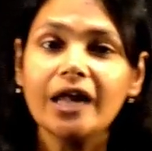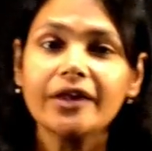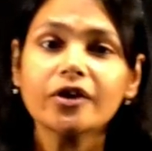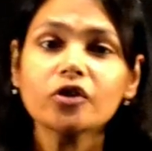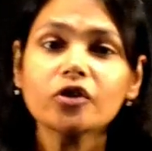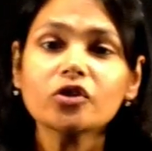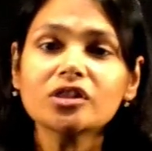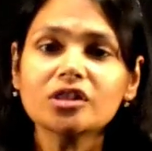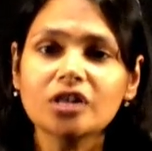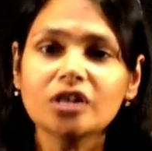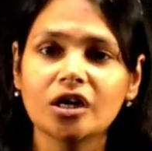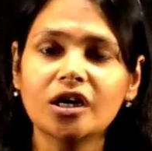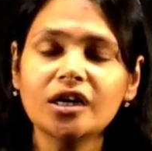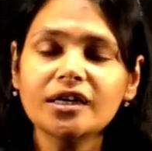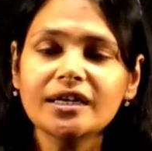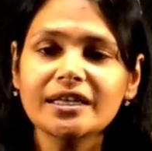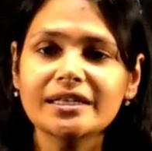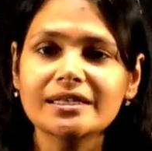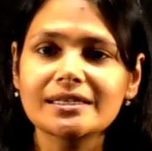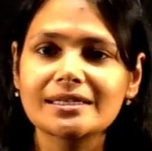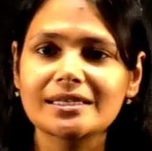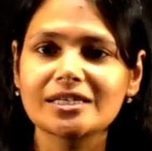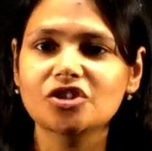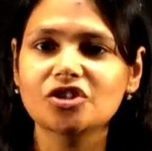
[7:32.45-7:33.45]
Now the third
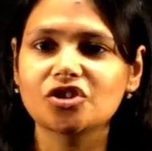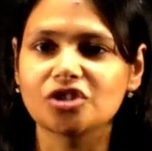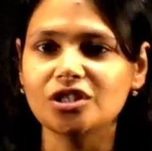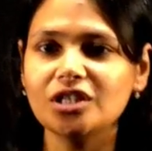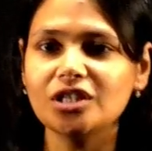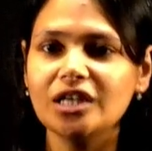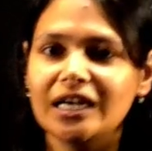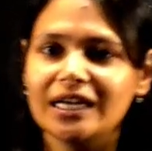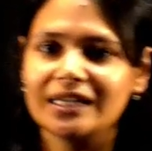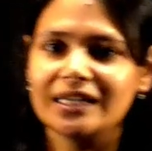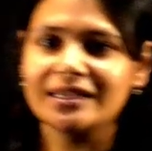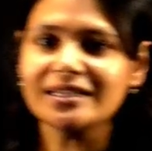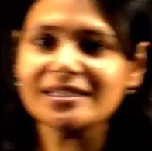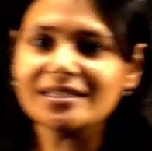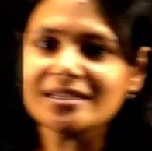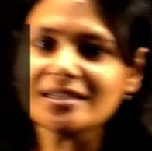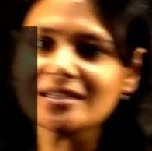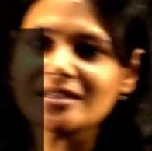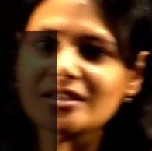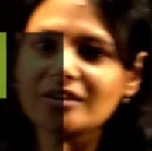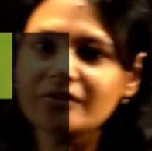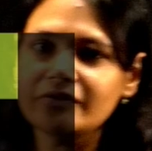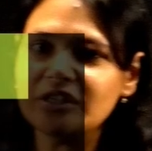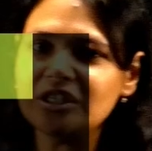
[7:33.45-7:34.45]
incision, this
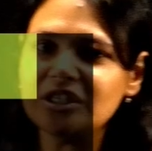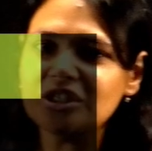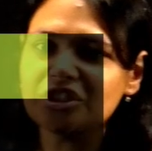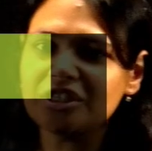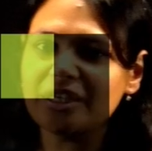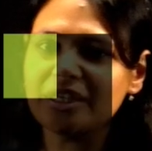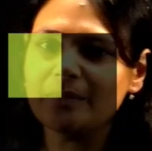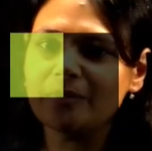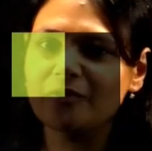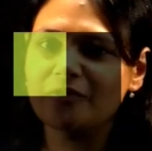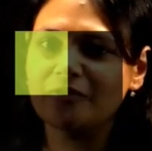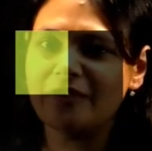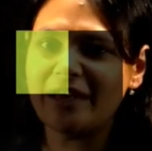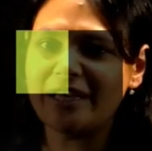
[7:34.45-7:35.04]
is the V-shaped